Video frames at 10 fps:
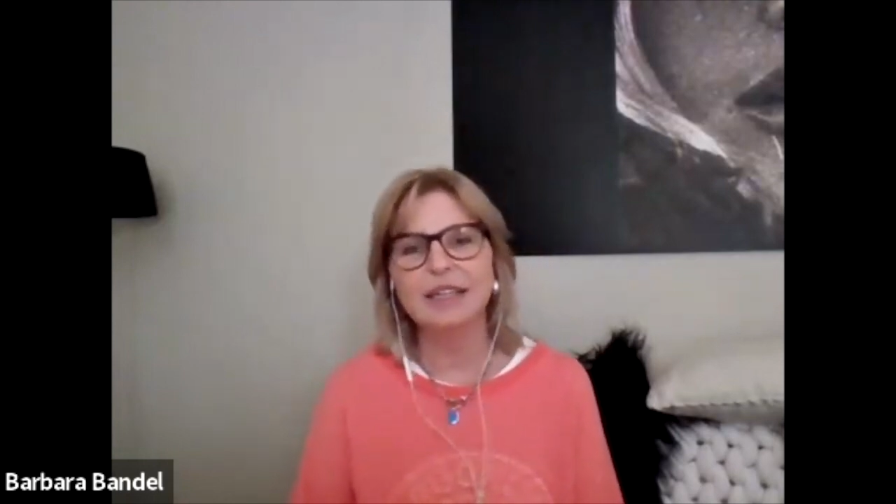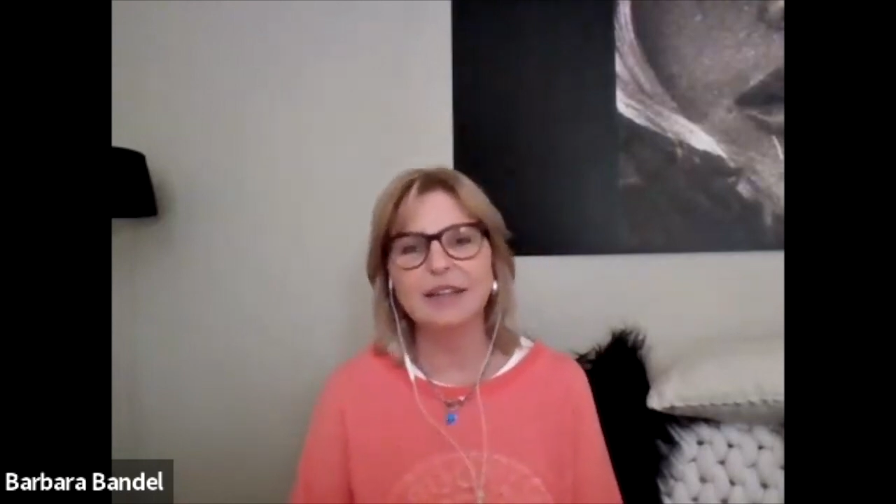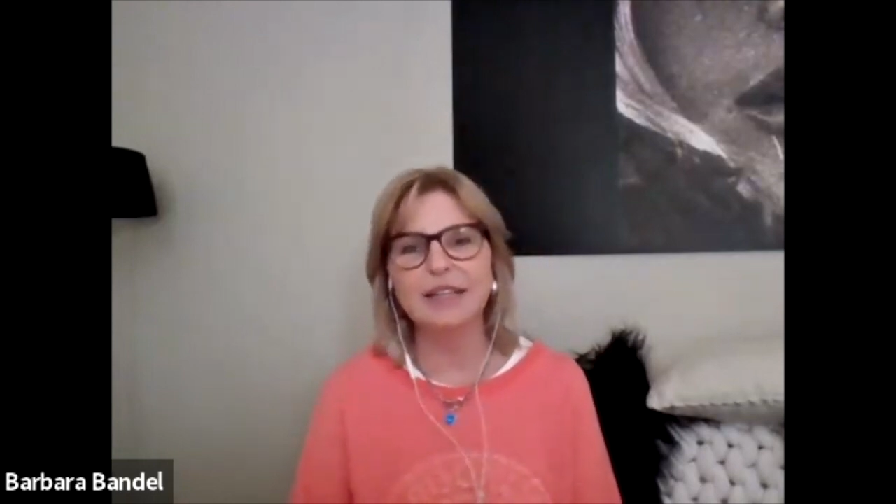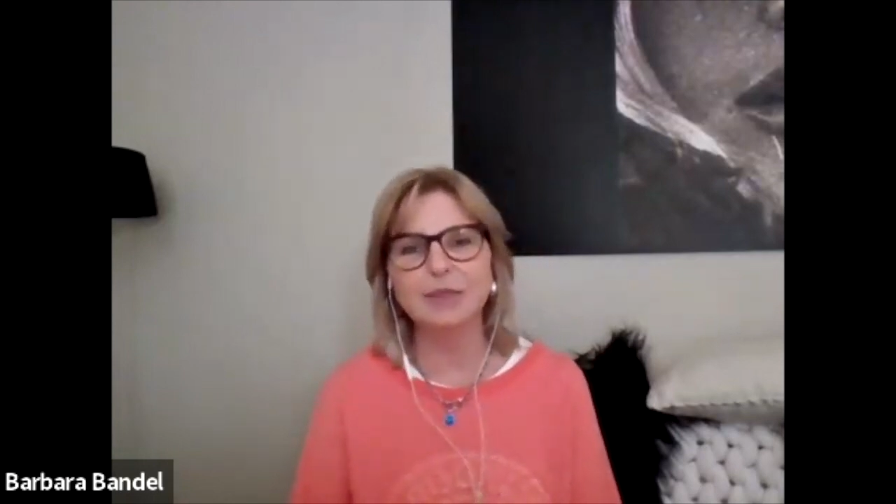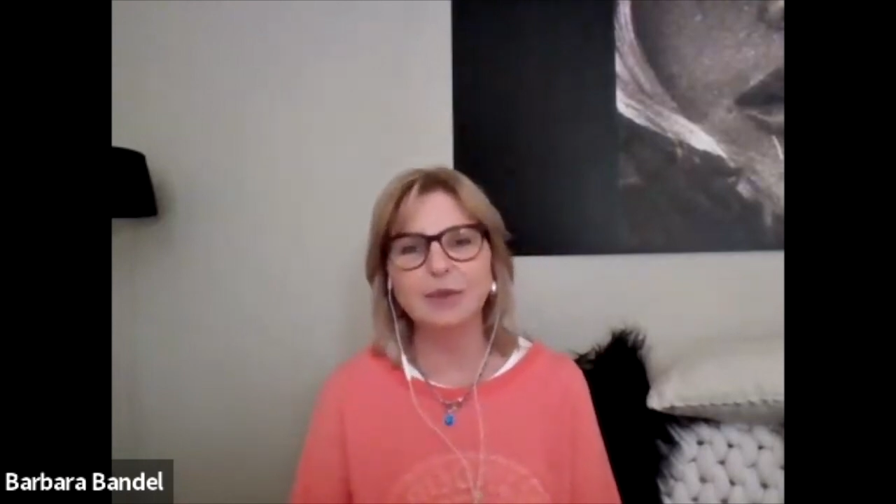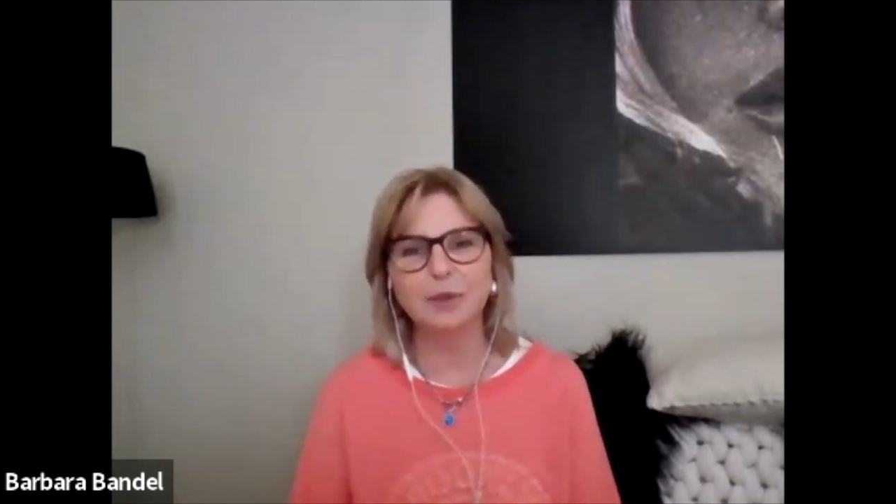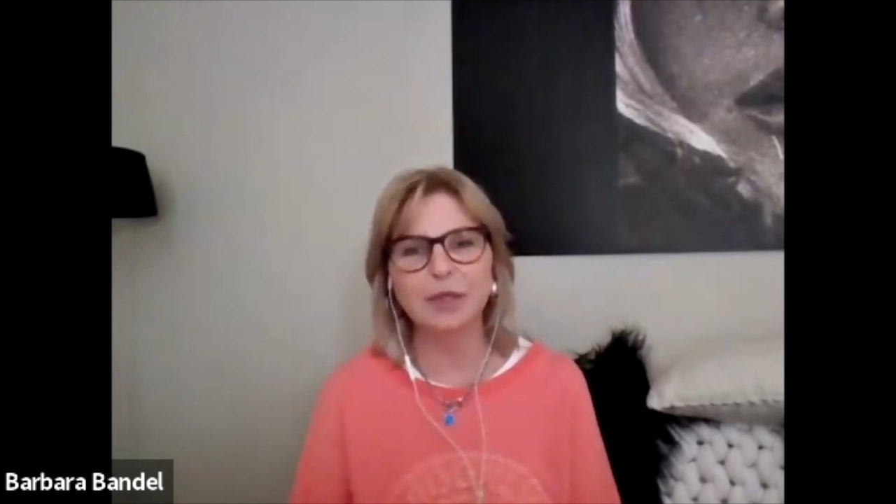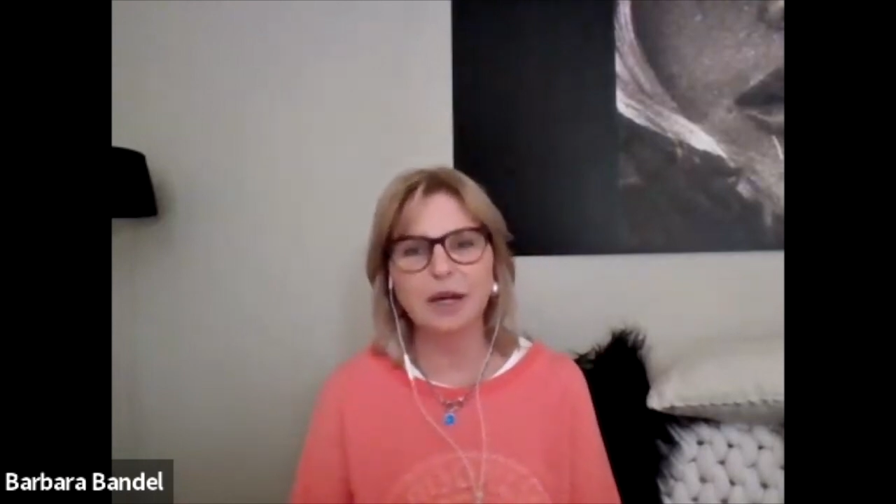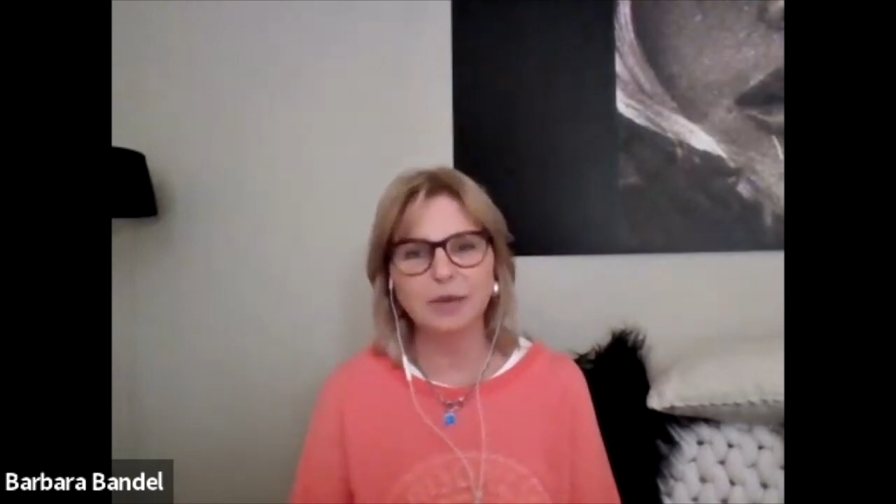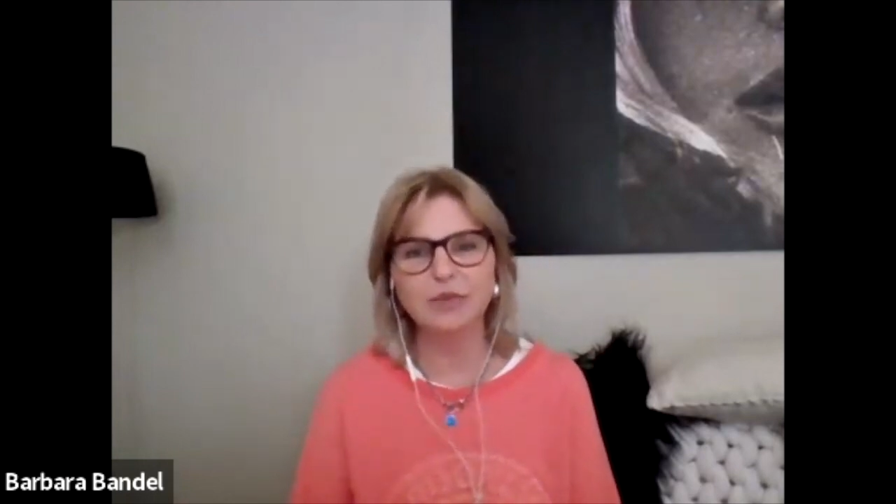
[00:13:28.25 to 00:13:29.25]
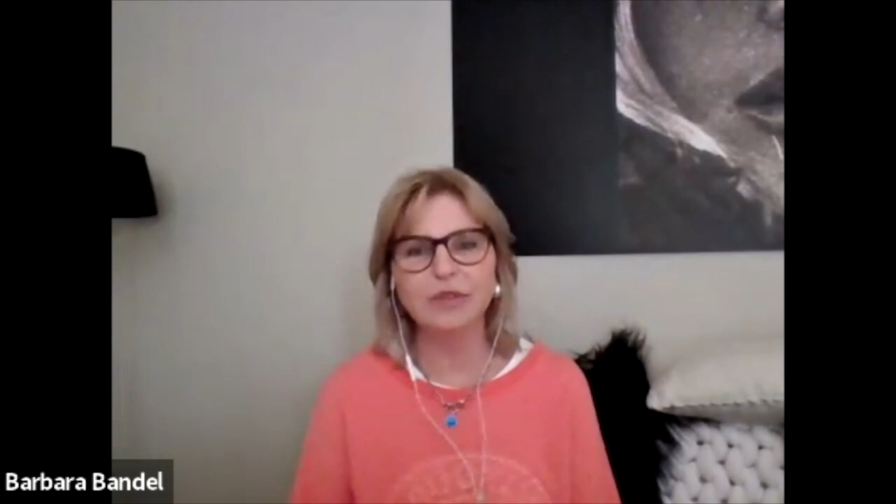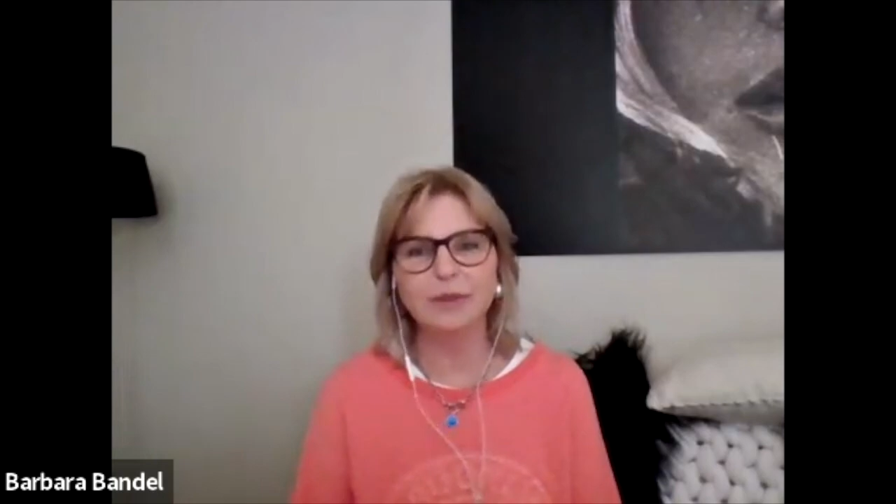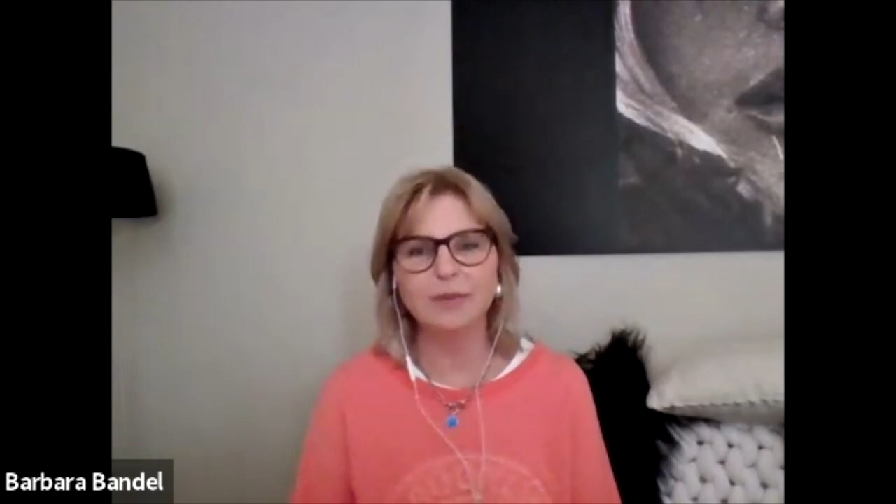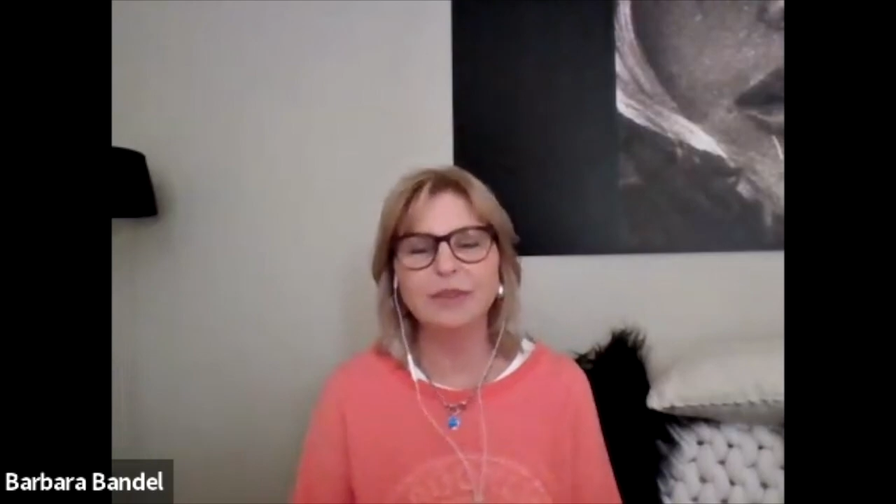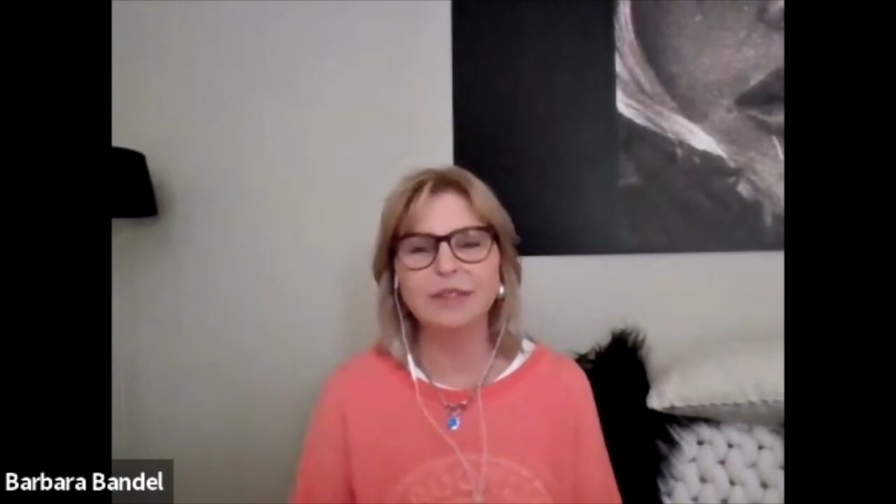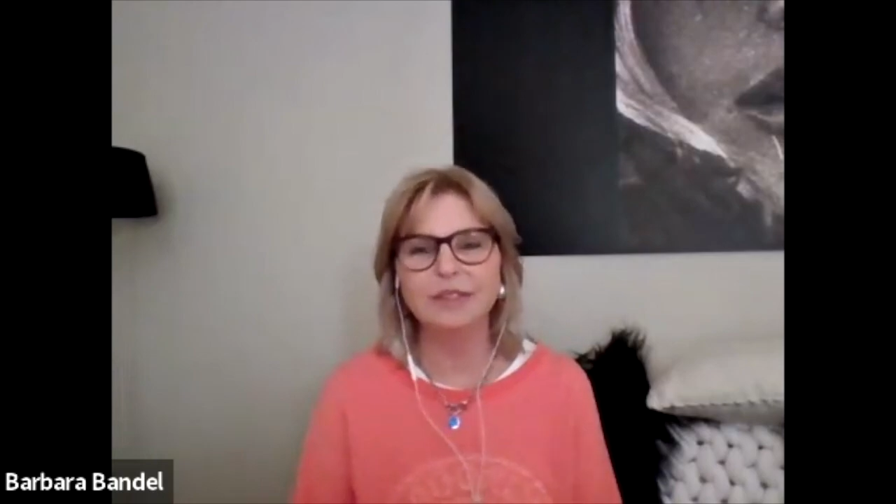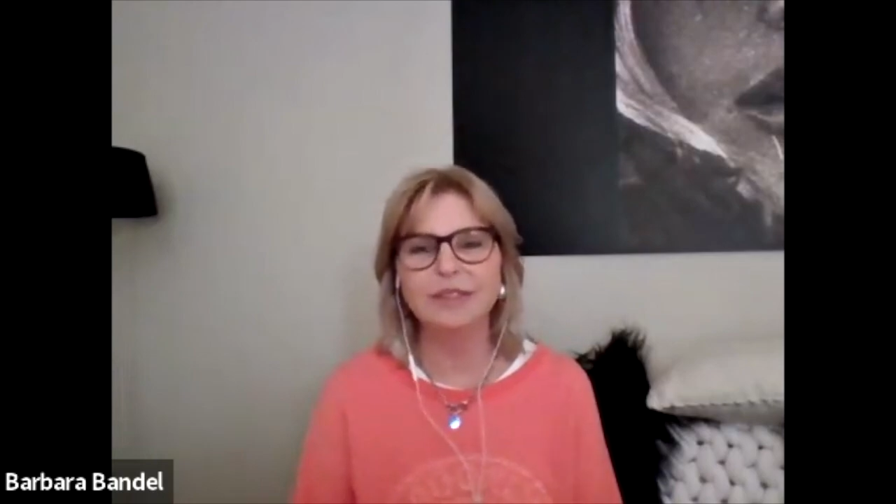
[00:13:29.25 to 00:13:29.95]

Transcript: And that's where we come from.